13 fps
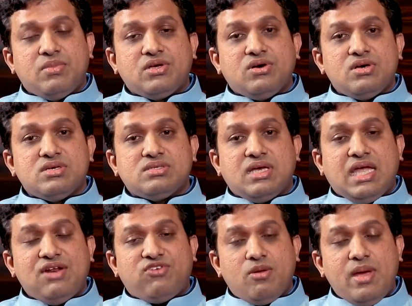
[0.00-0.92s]
because
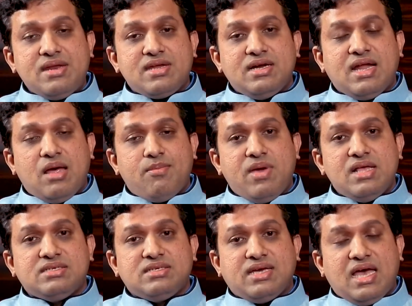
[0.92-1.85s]
inflammatory
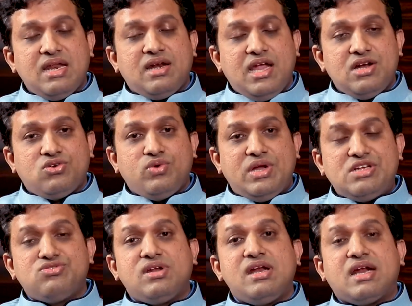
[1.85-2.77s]
damage can lead to
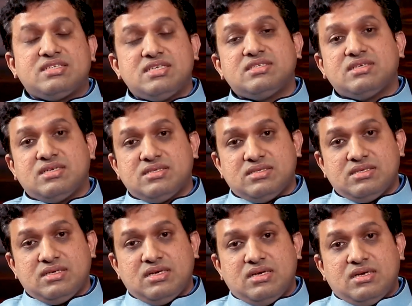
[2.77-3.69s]
insulin resistance.
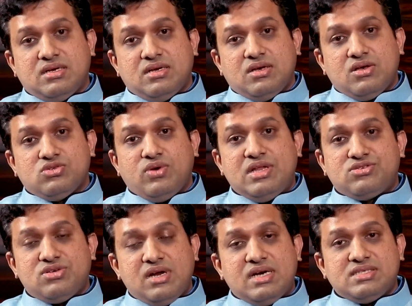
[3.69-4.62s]
So
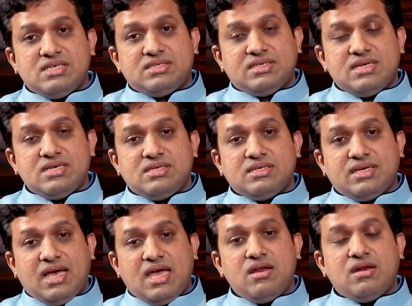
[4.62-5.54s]
insulin resistance
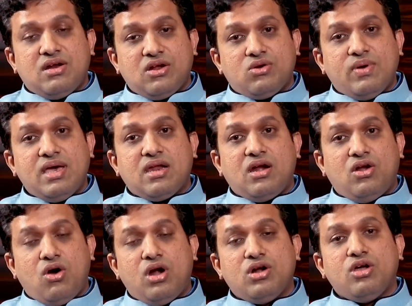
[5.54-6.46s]
can require a
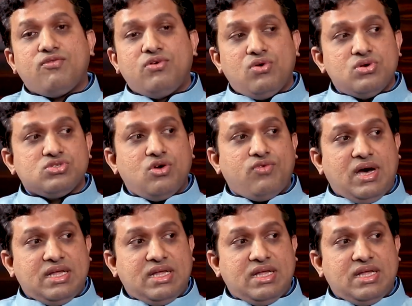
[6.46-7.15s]
lot of dose of